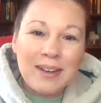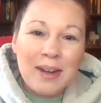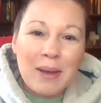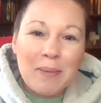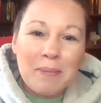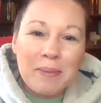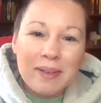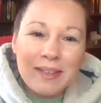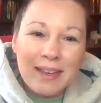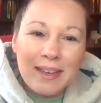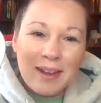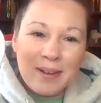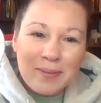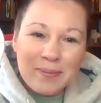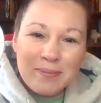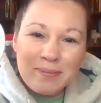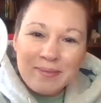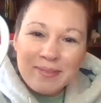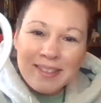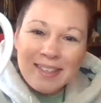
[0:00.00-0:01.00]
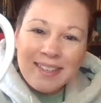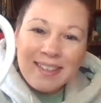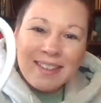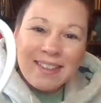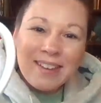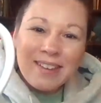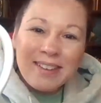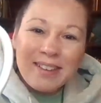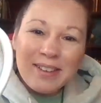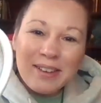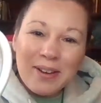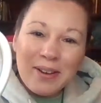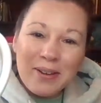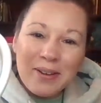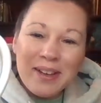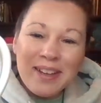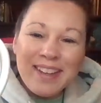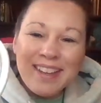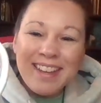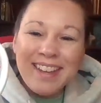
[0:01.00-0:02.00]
it up. But yeah, there you go.